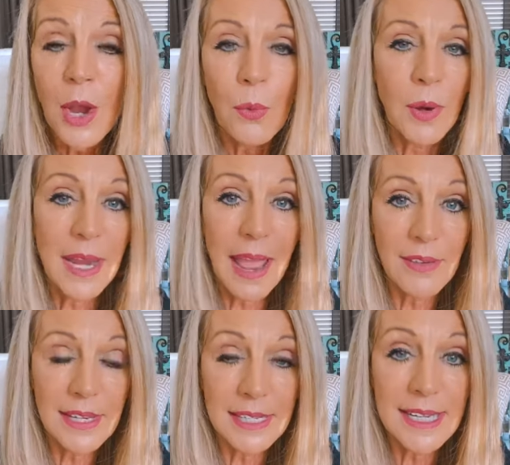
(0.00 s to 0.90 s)
We have
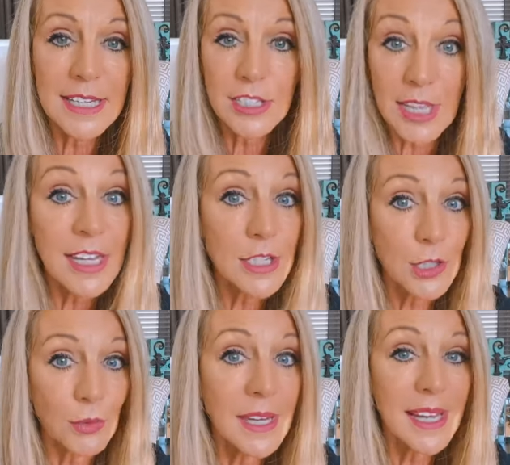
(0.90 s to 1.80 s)
at least these
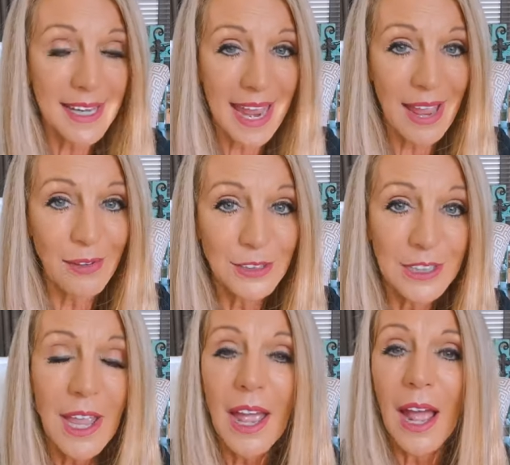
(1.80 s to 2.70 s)
three accounts
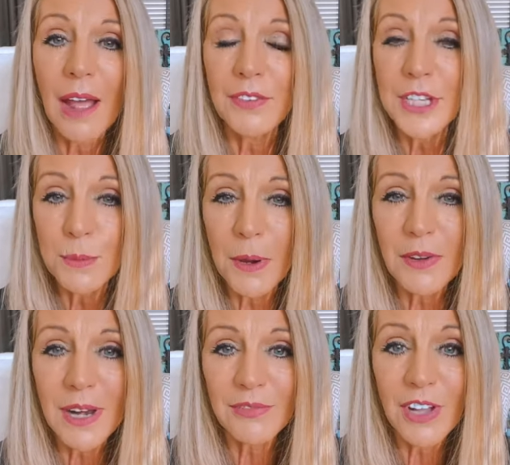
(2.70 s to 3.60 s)
of the
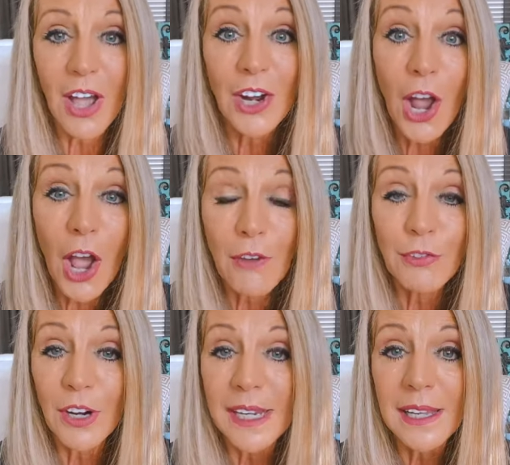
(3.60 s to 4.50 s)
Spirit of God
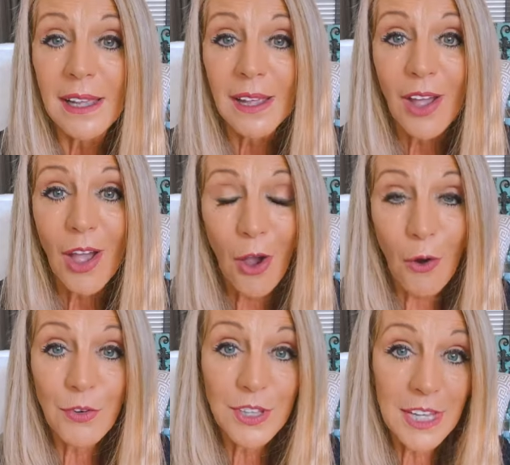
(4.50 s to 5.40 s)
hovering
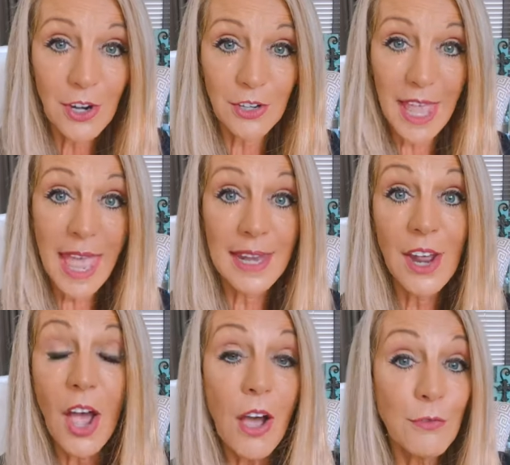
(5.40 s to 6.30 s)
over the earth and
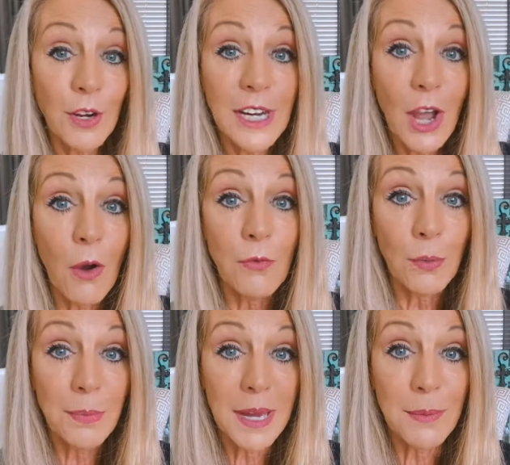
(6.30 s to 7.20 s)
hovering over
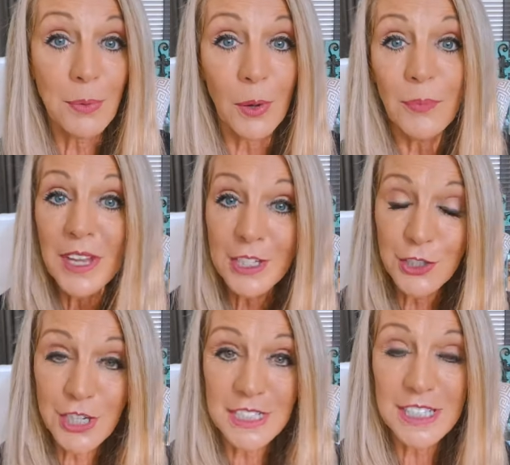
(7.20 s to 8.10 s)
people.
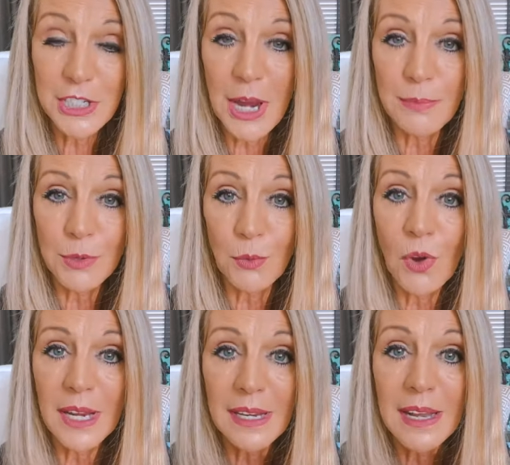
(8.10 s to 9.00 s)
Genesis chapter
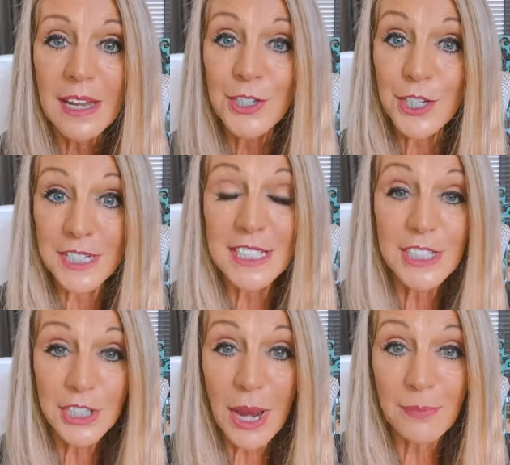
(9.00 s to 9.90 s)
1, Genesis
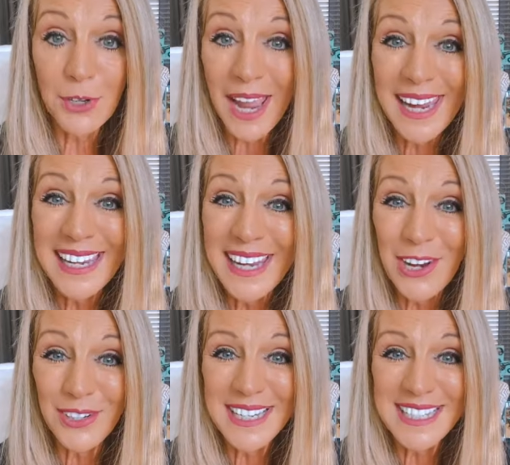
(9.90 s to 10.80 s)
chapter 8, here
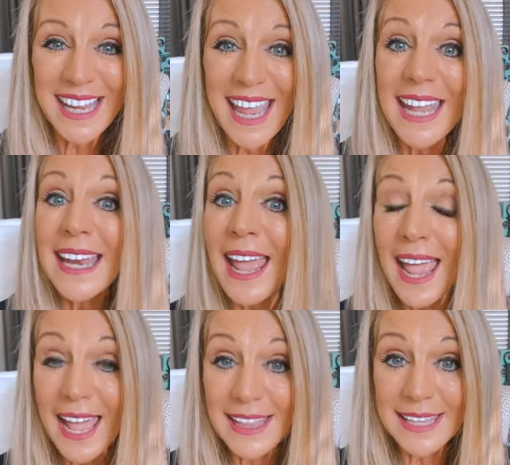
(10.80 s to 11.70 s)
it is again,
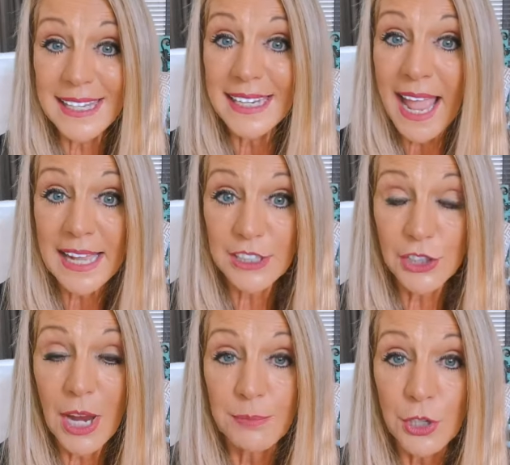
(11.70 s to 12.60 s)
and then in Acts
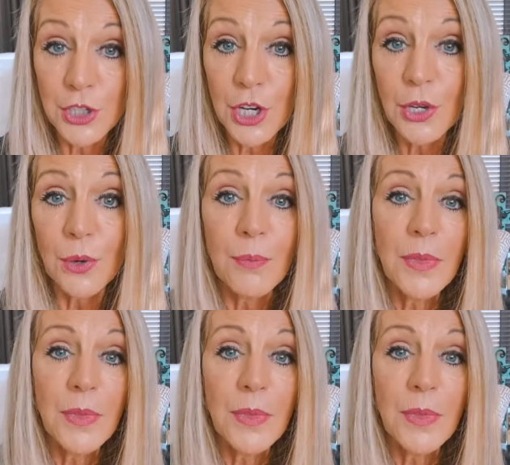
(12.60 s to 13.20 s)
chapter 2.